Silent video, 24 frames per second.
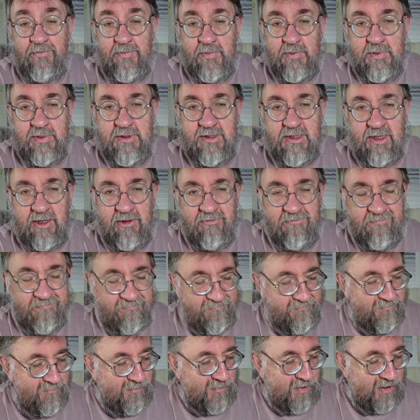So
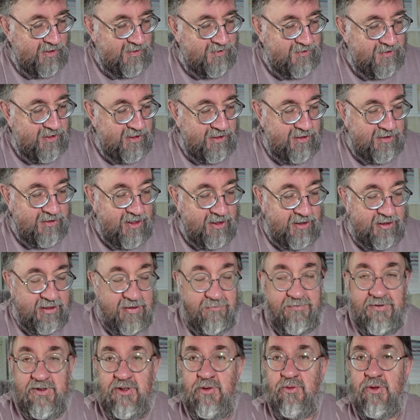I think that
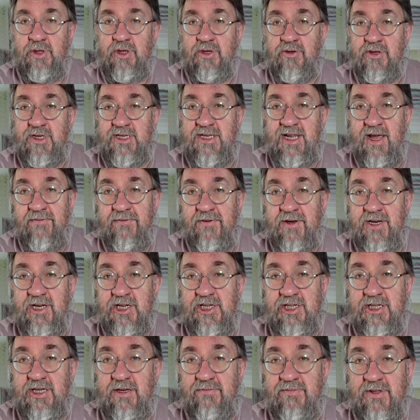gives you a good
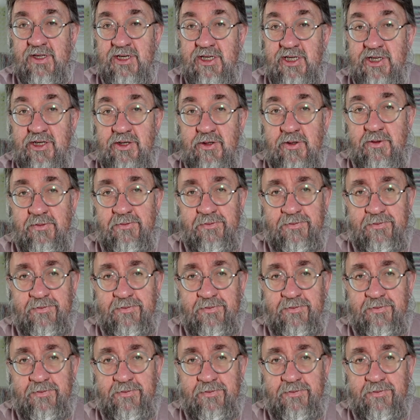definition of the two.